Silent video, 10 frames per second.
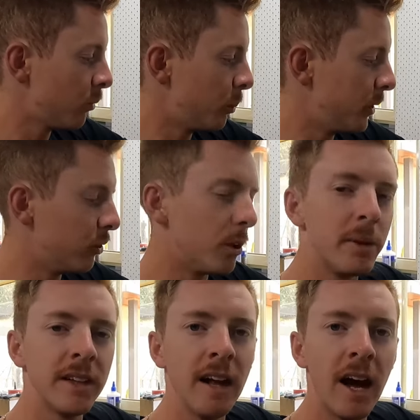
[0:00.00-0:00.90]
we'll be doing a
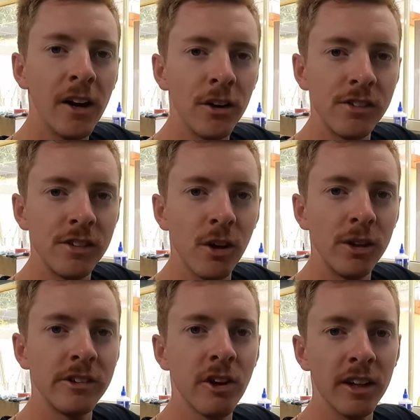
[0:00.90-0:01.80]
bit of that. I know
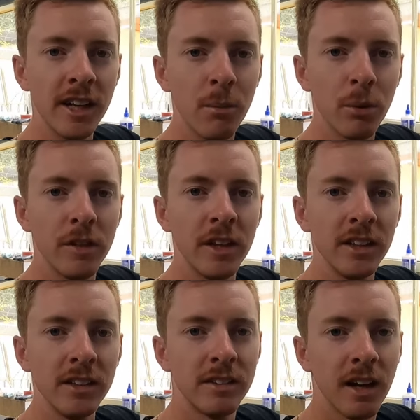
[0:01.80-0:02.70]
Seldy's got a couple
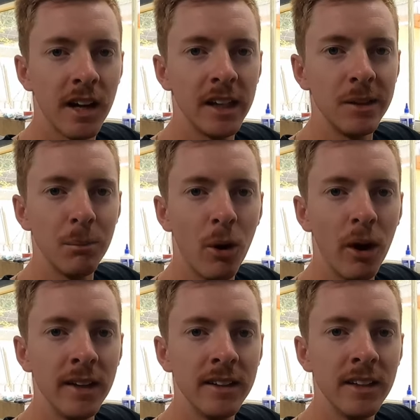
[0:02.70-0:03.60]
things uh, in
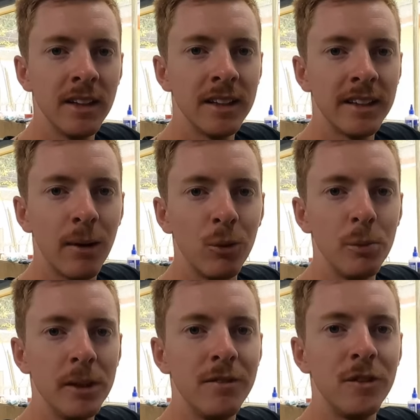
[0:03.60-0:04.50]
mind that
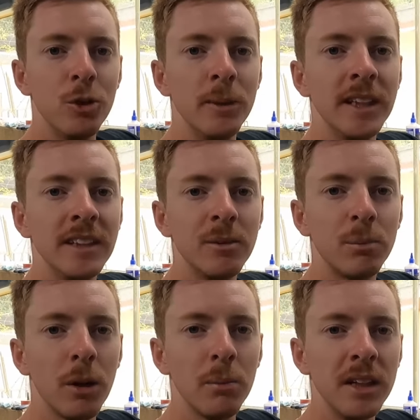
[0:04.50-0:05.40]
we'll be filming
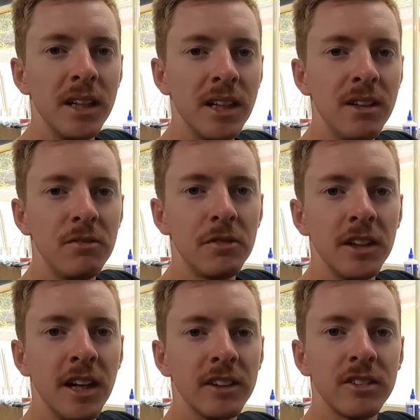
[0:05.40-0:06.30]
probably for
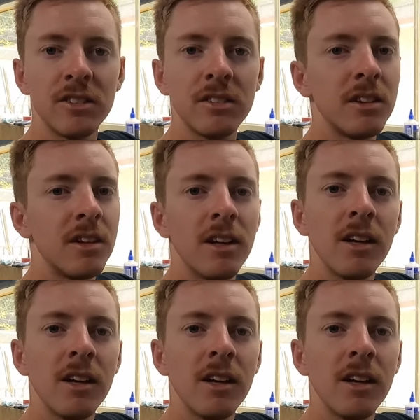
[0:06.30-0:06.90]
the next